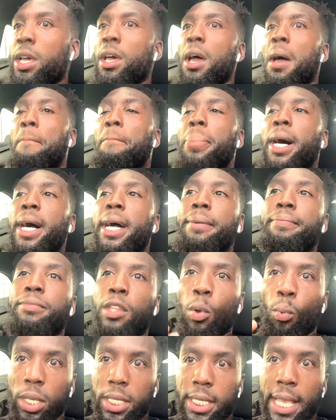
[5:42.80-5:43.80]
But
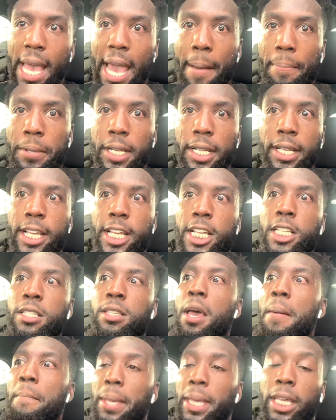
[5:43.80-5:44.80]
what's happening is
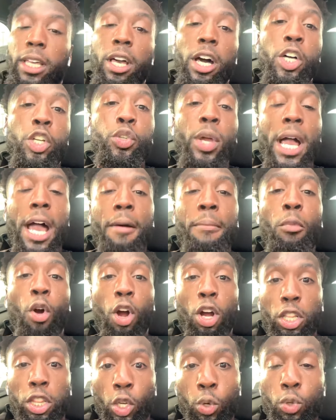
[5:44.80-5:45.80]
because you have more
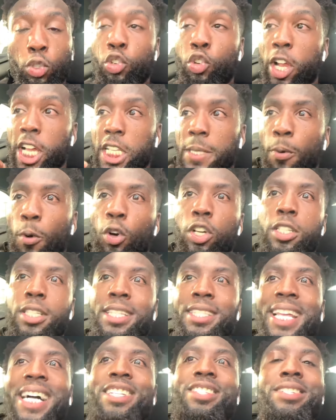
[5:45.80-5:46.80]
GLUT transporters,
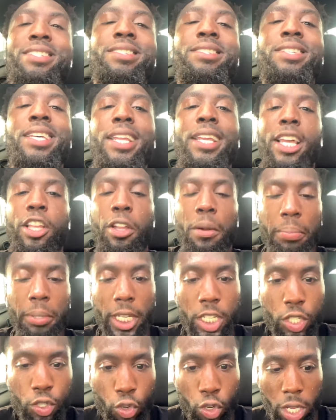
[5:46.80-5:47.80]
it's not just sitting in your
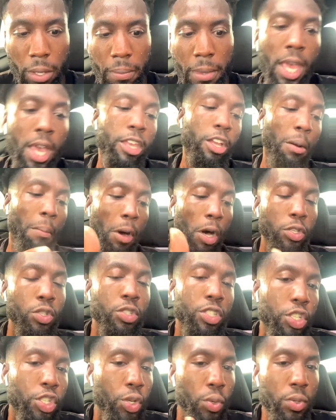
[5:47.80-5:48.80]
bloodstream, your
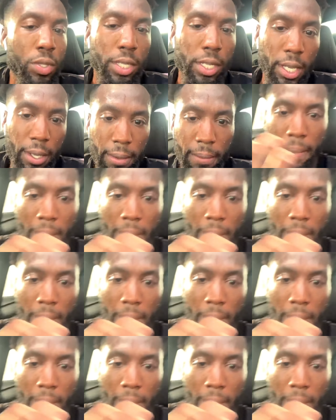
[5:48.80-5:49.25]
muscles is using it.